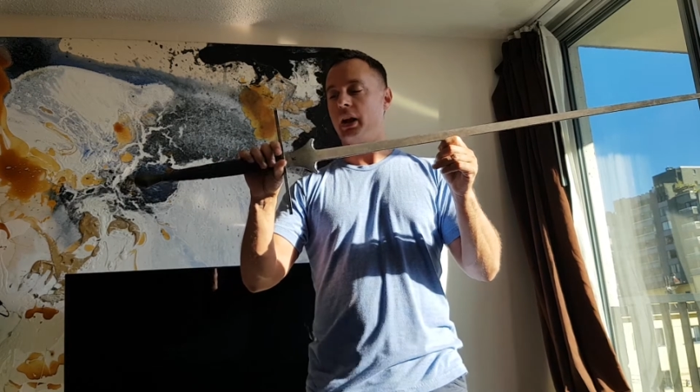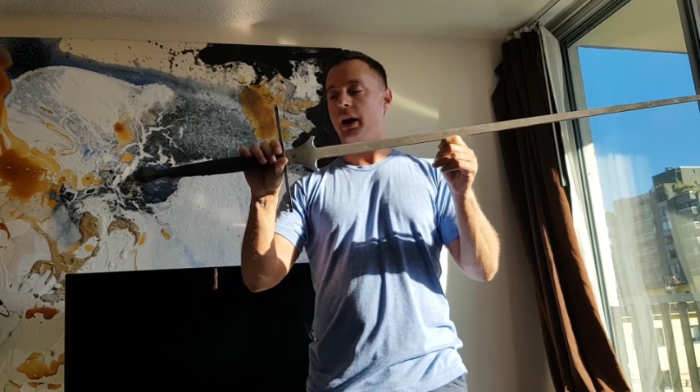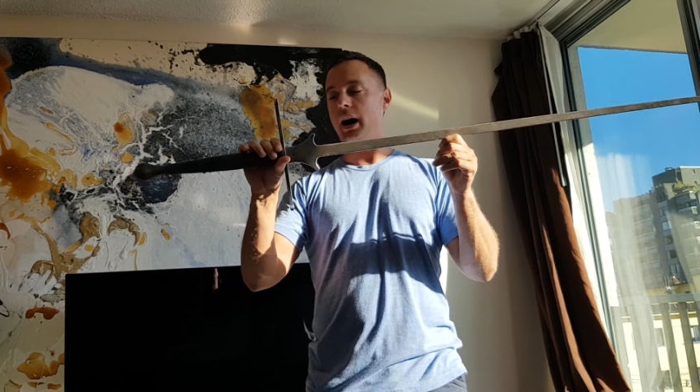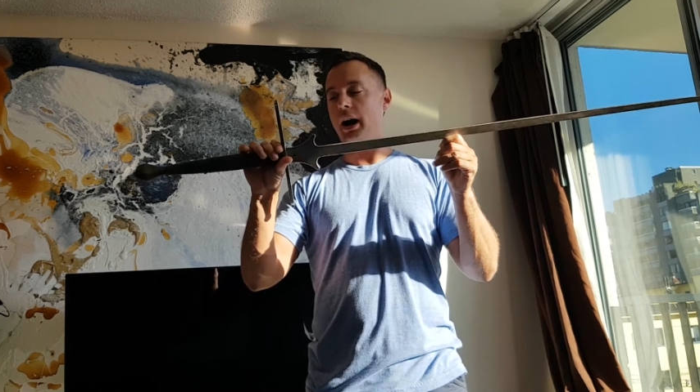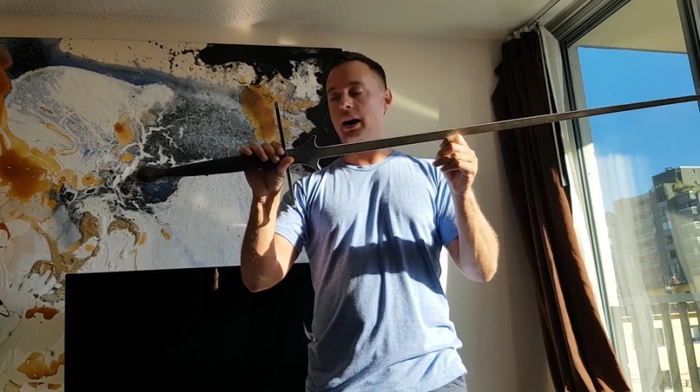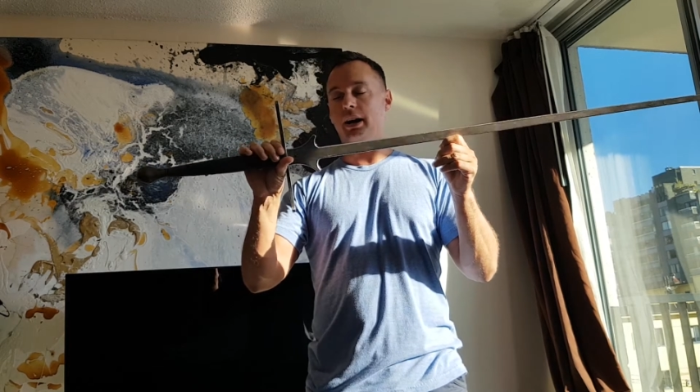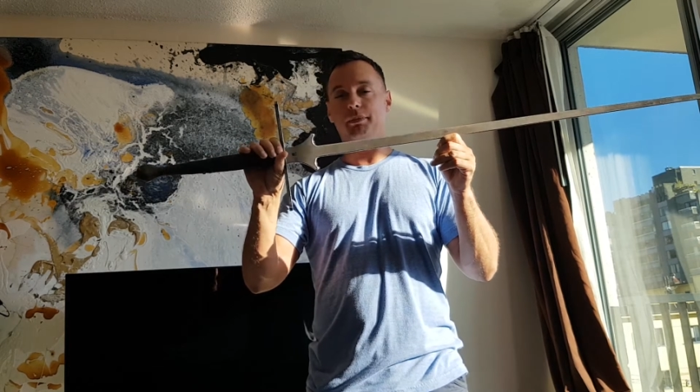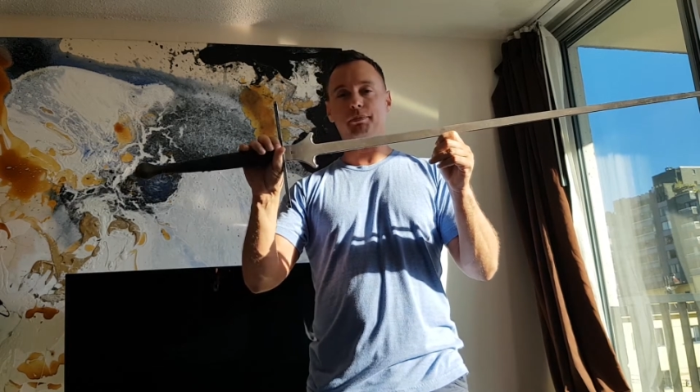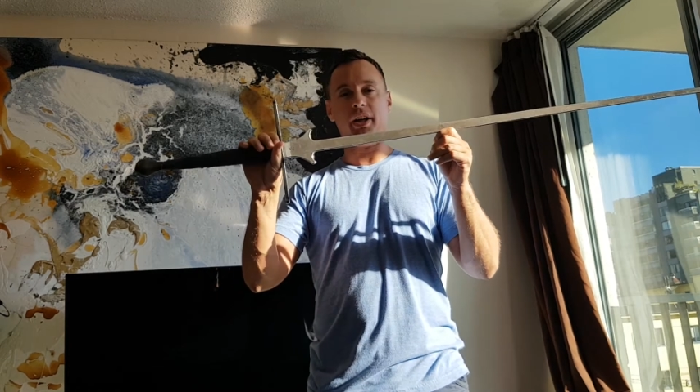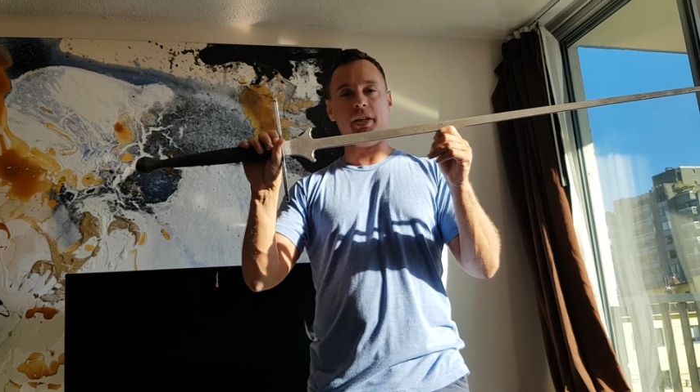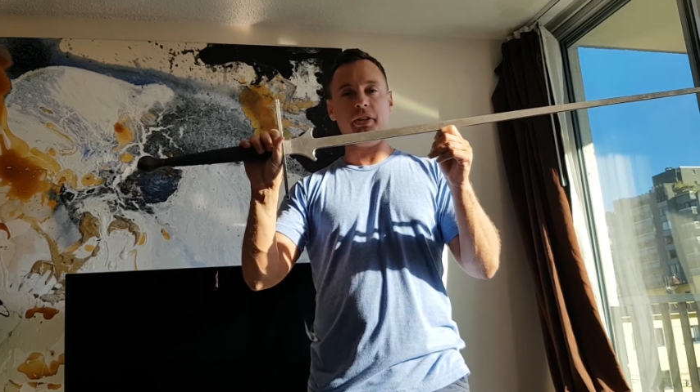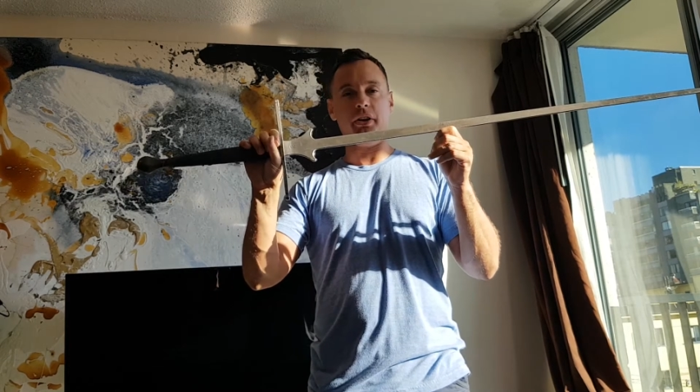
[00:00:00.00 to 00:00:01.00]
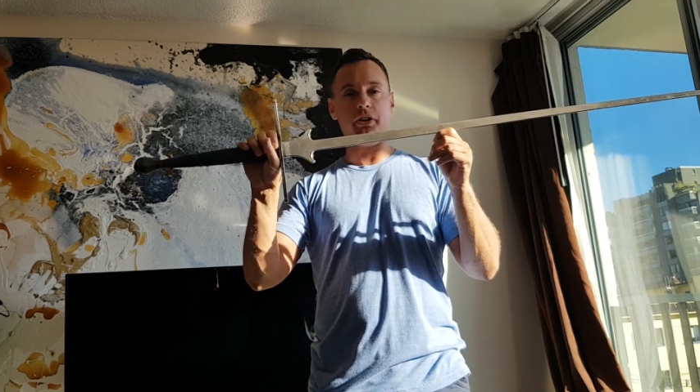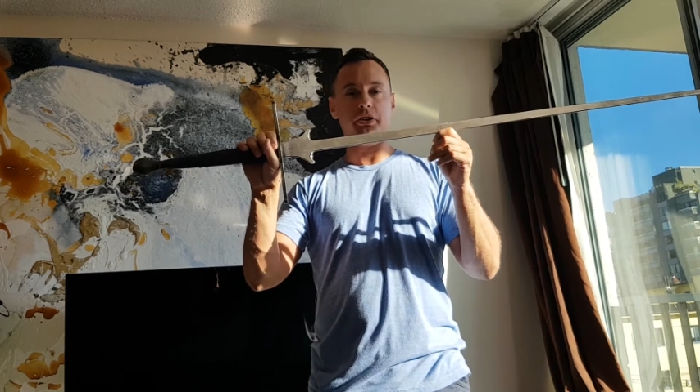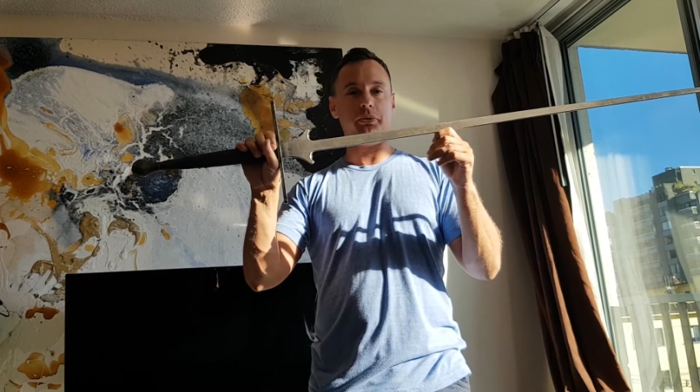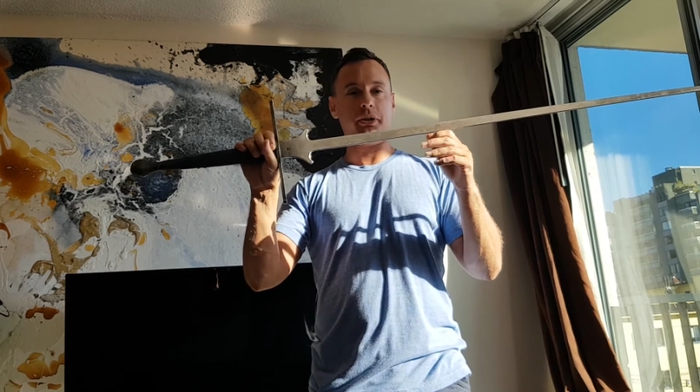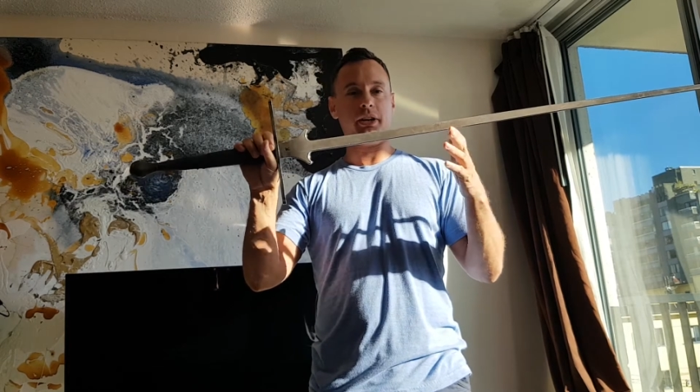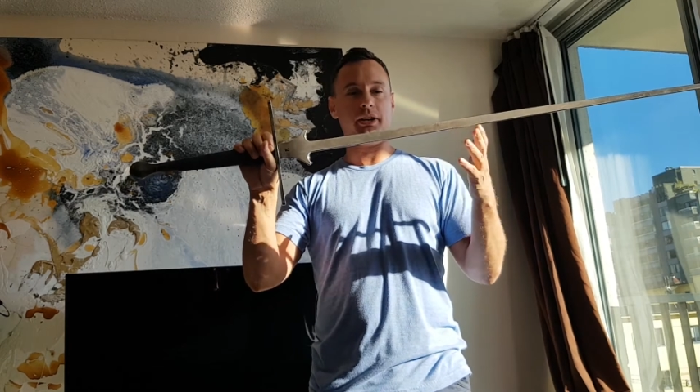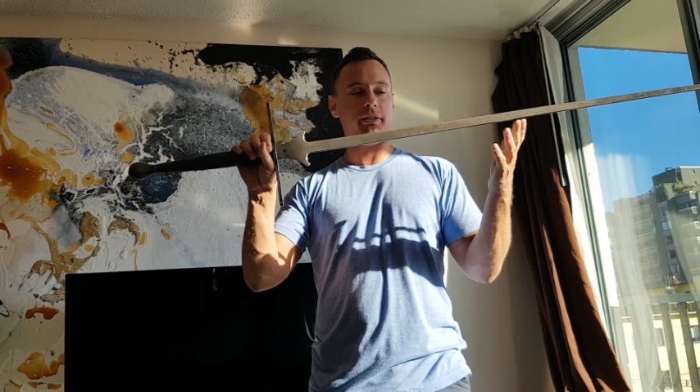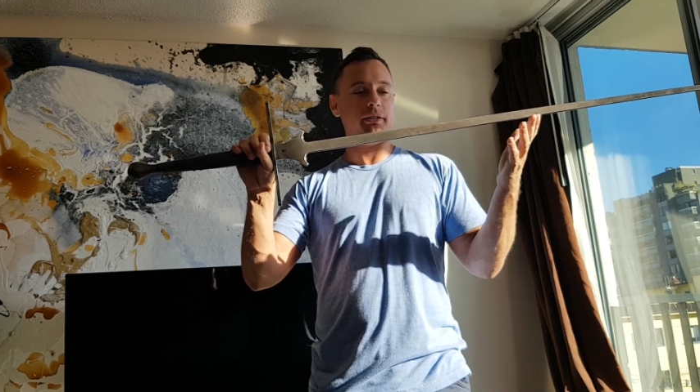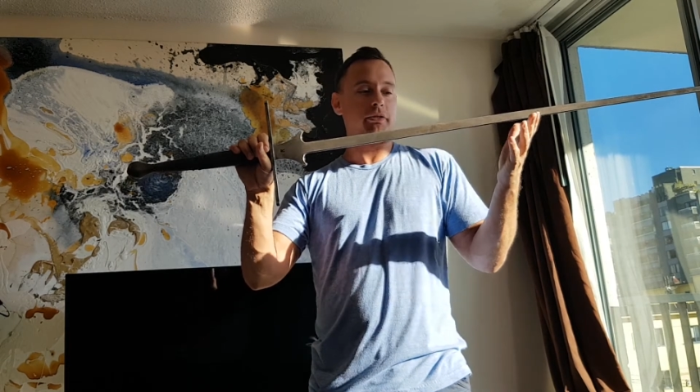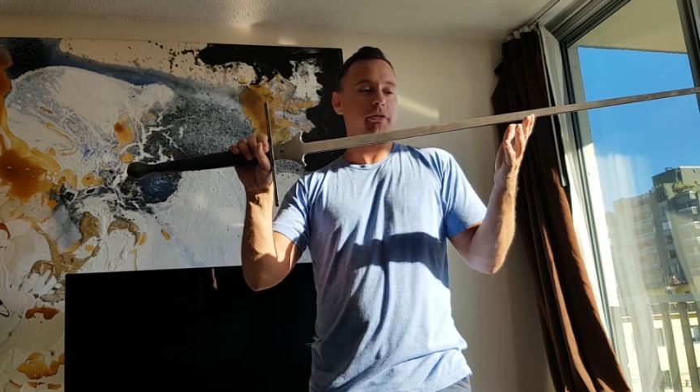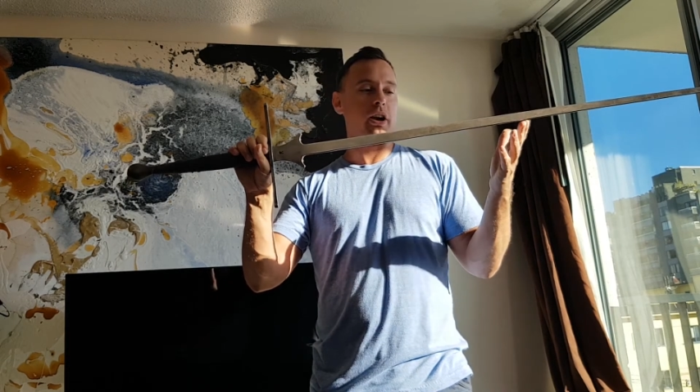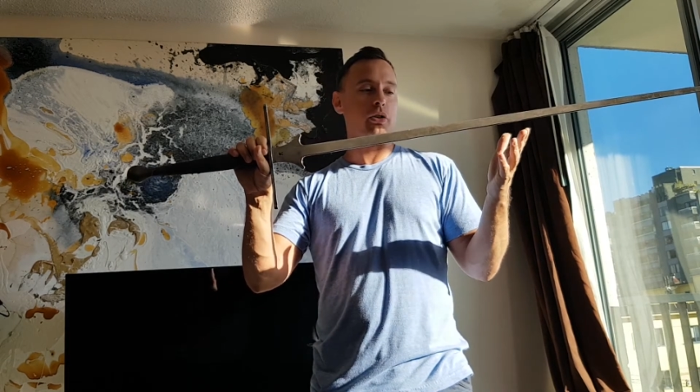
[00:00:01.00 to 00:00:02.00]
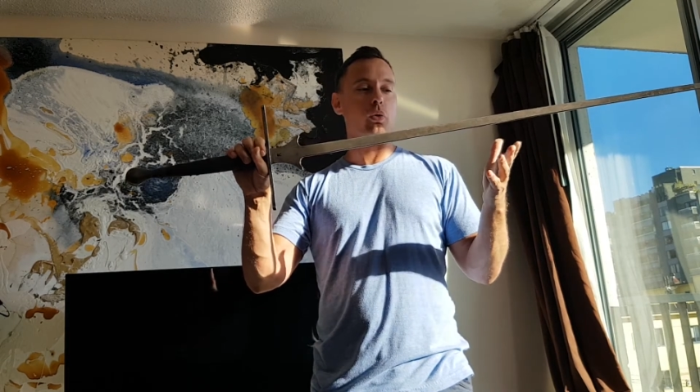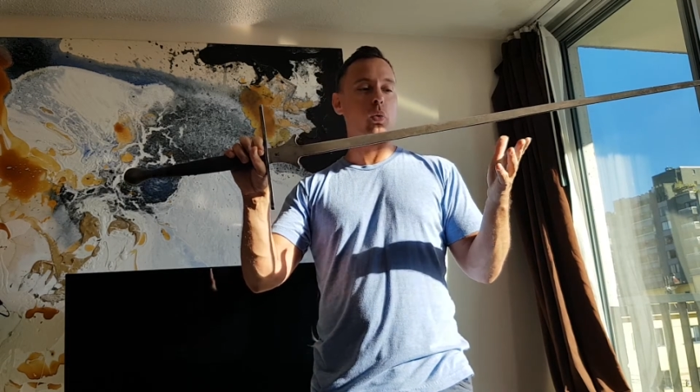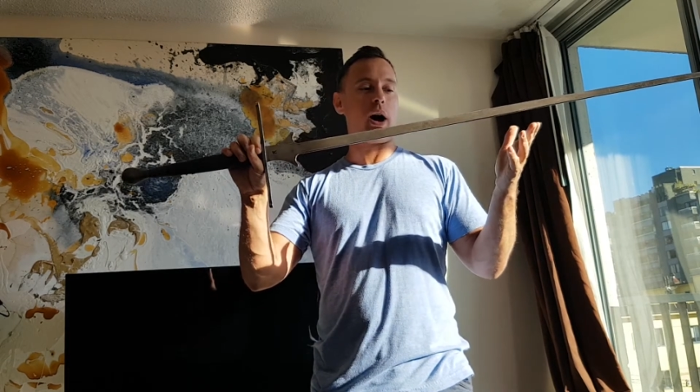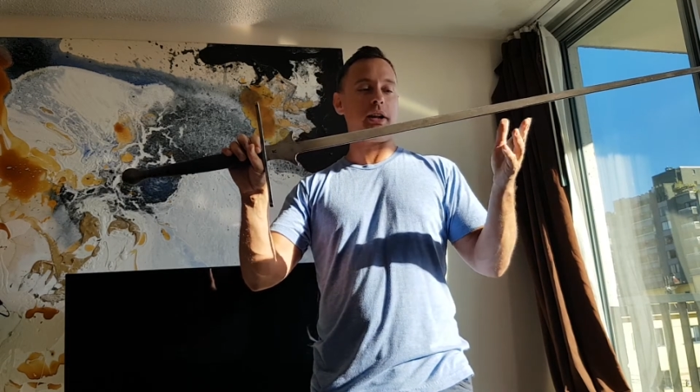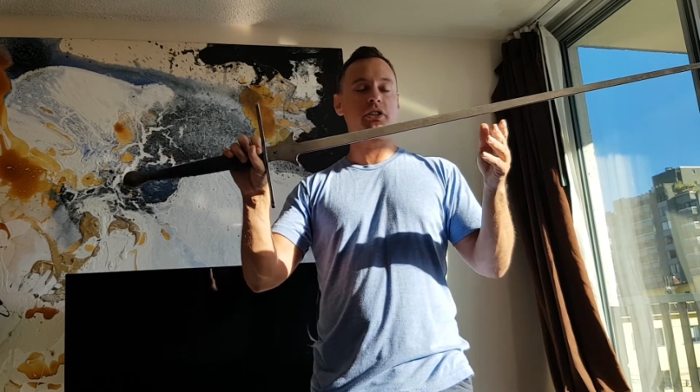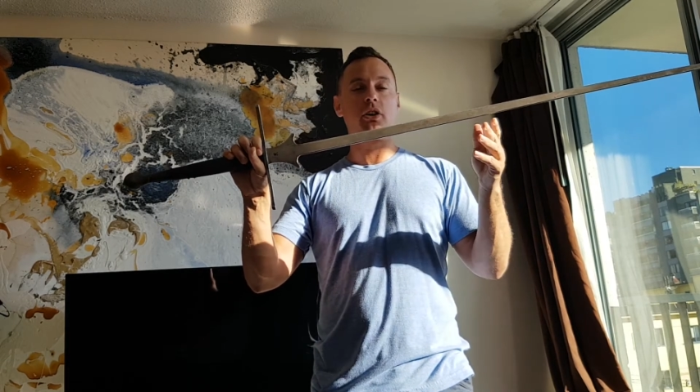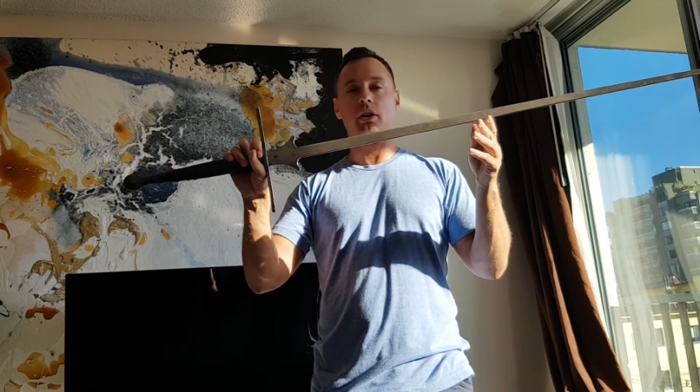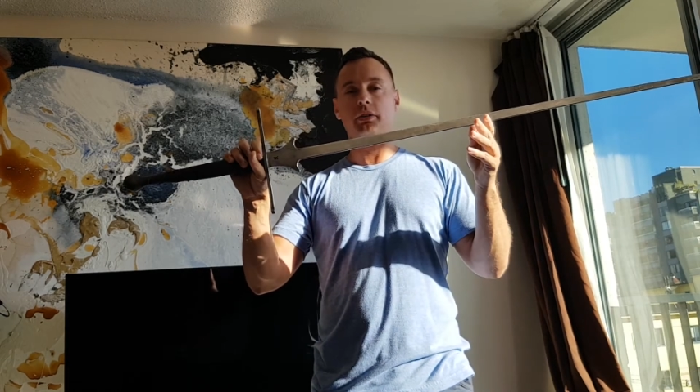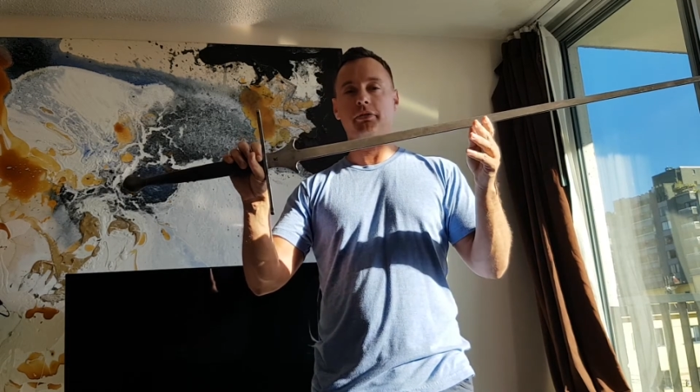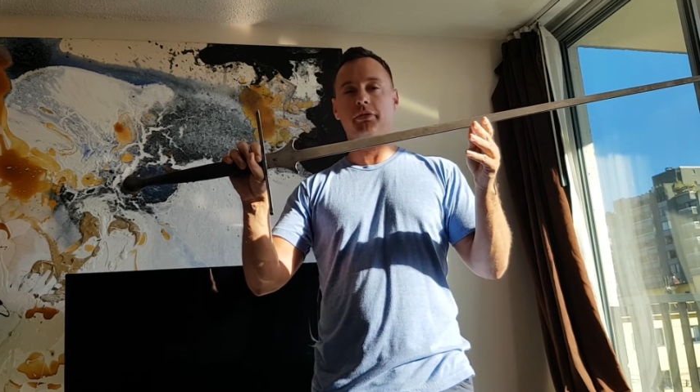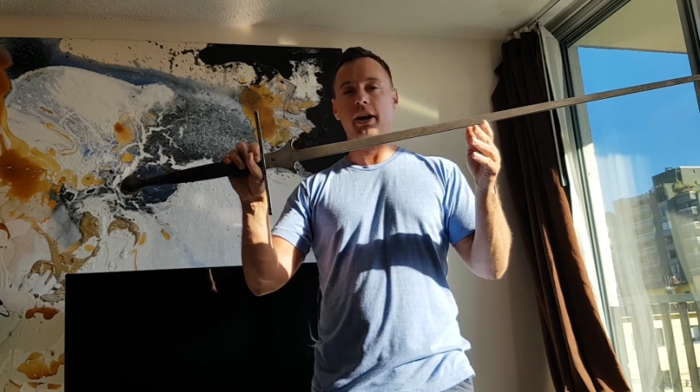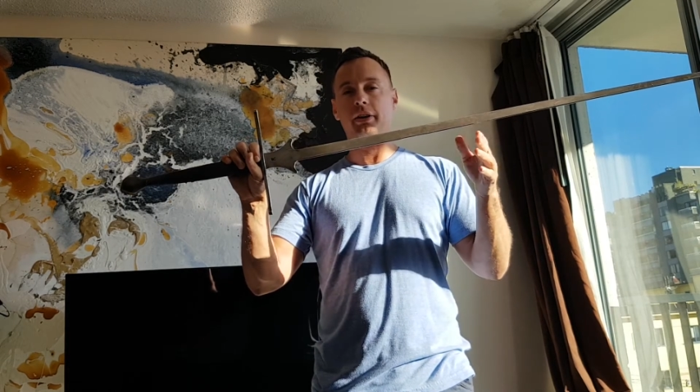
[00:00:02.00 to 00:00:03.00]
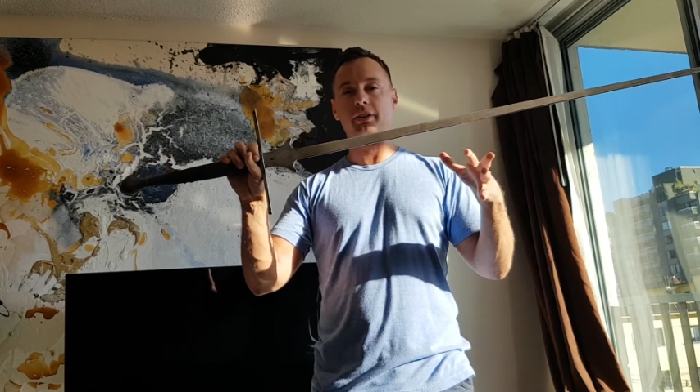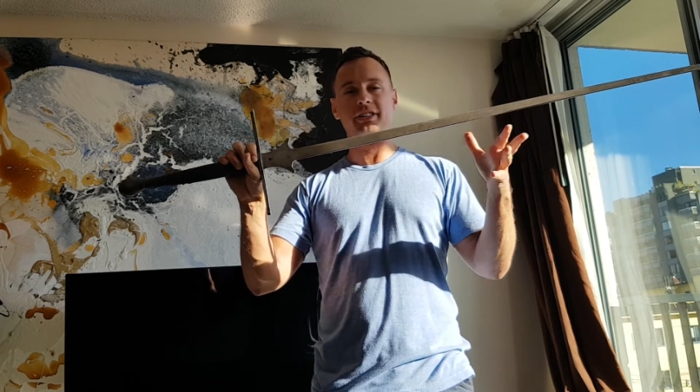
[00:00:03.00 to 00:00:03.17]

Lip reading: And there you can find out why it's called a Feder.